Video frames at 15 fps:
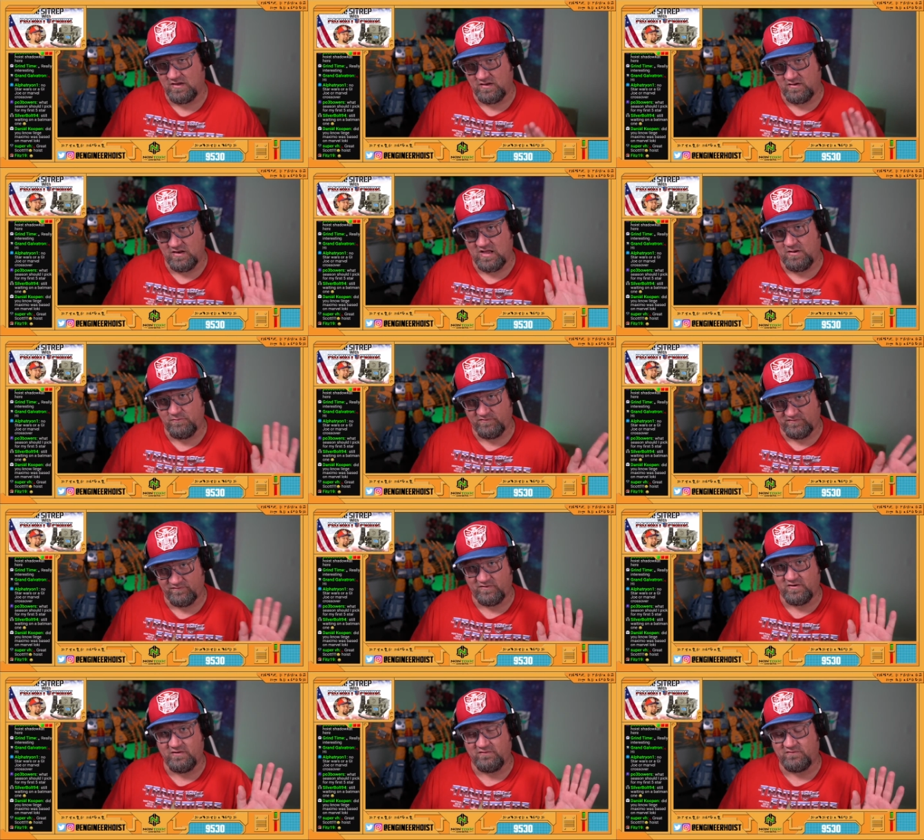And I was
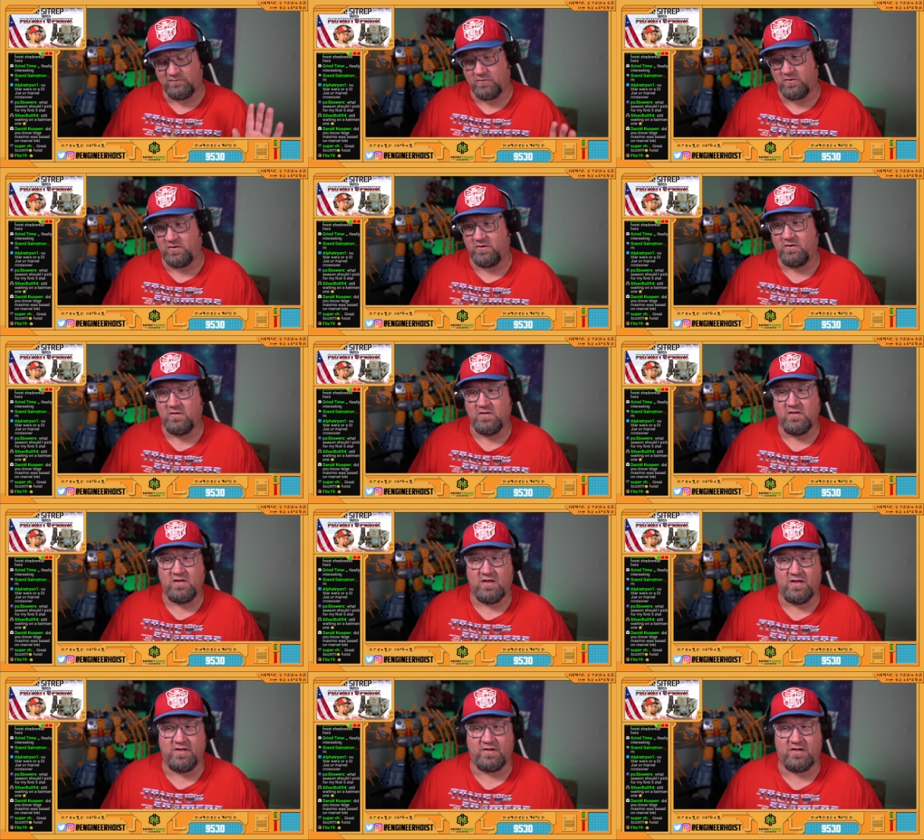very sore
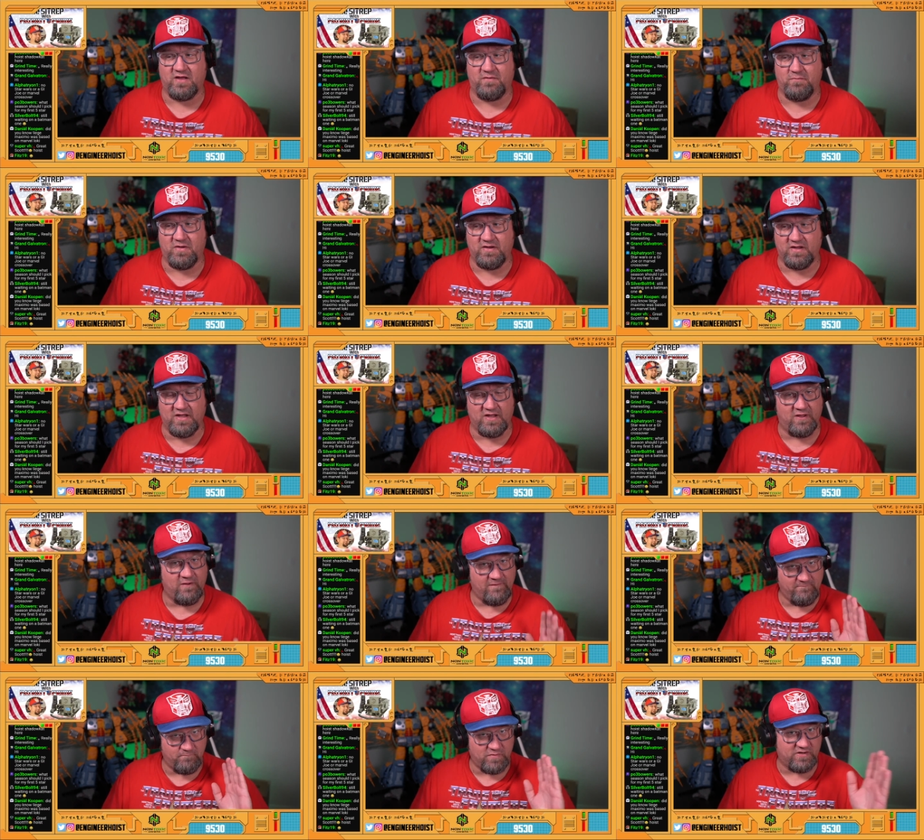come Monday,
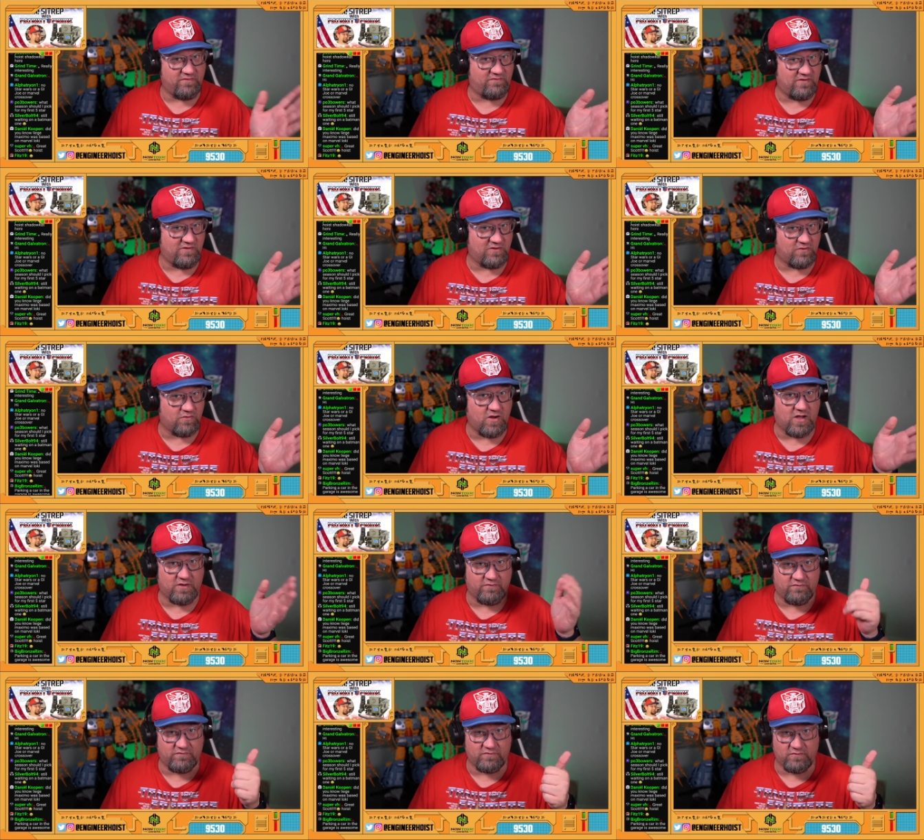but it's in the garage,
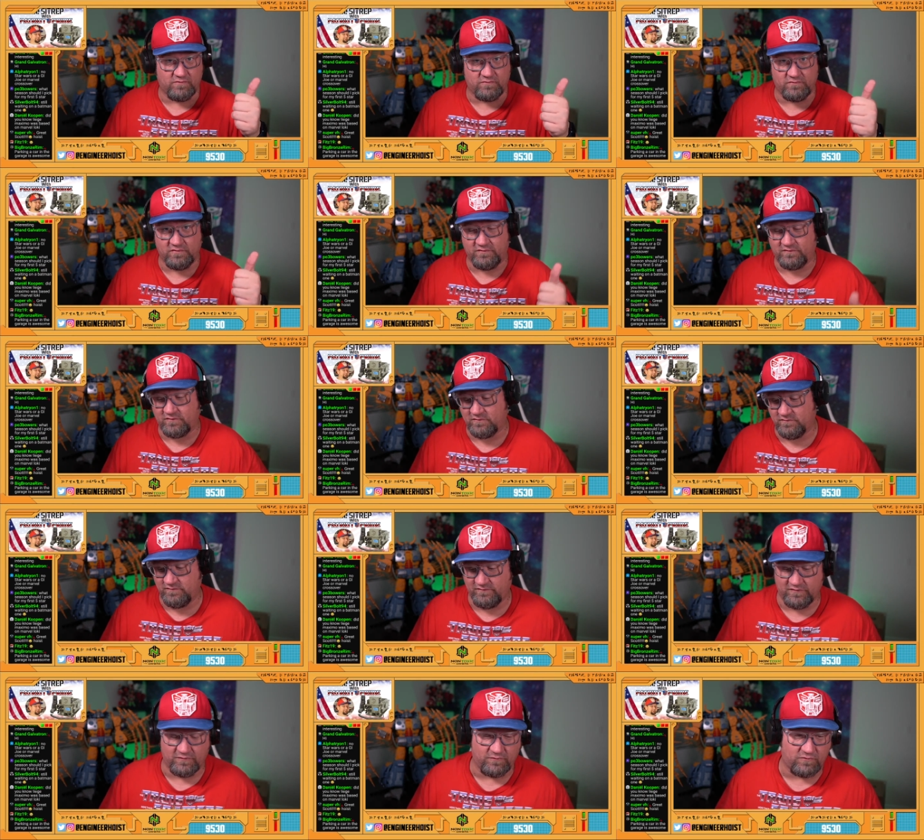so it's
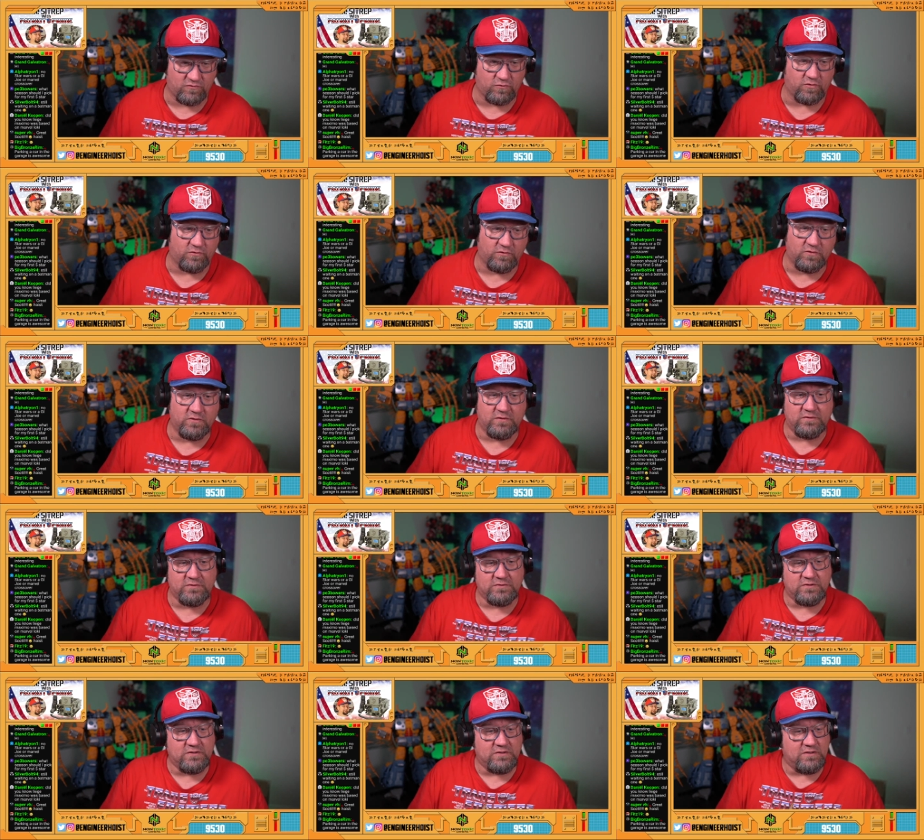so cool.
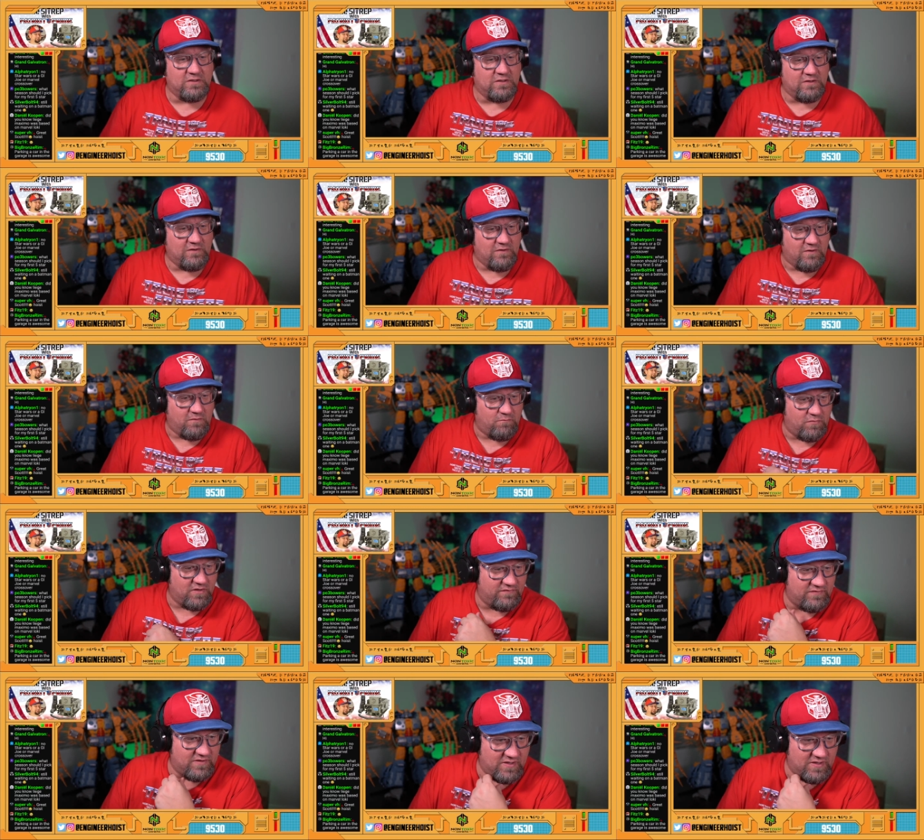But